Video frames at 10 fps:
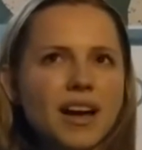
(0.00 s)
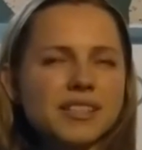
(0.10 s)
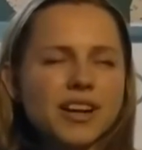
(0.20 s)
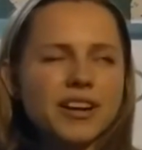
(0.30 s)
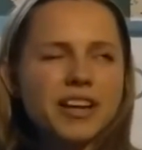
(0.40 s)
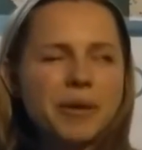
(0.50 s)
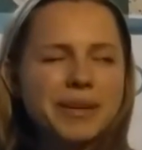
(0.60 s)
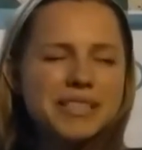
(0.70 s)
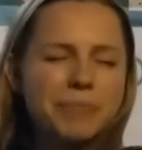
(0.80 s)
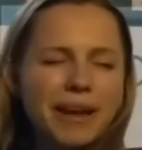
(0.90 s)
I started
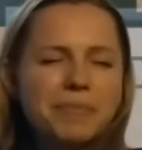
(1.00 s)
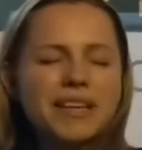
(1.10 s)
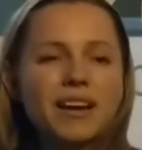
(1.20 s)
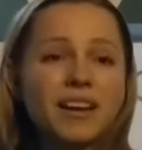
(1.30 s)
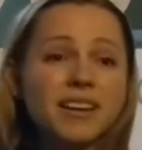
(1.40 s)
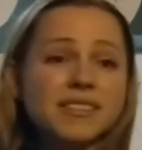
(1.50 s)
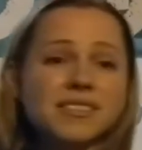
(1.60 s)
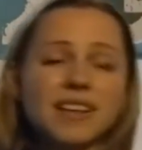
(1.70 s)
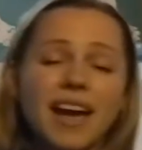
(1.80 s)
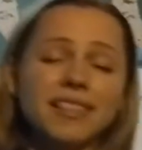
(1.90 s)
coming to Bent
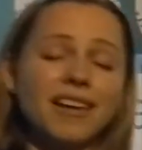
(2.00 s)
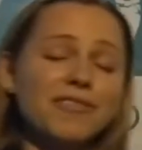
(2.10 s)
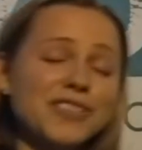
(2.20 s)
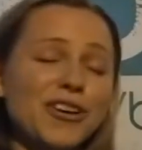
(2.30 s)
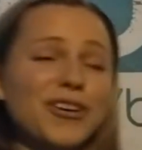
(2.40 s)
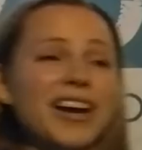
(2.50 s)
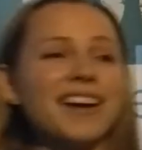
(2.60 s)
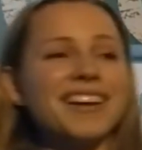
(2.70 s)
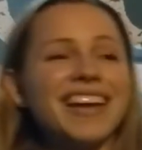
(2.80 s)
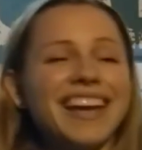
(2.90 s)
because I loved
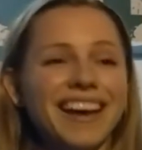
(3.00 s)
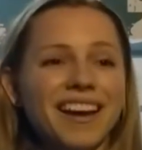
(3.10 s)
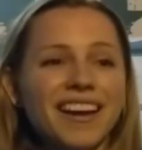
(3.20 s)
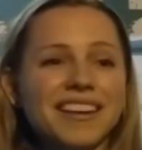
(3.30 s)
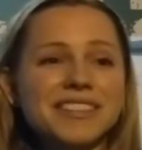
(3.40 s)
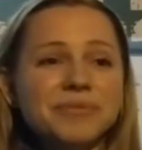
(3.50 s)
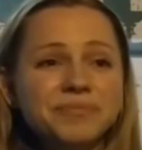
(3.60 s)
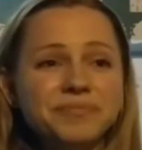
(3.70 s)
yoga and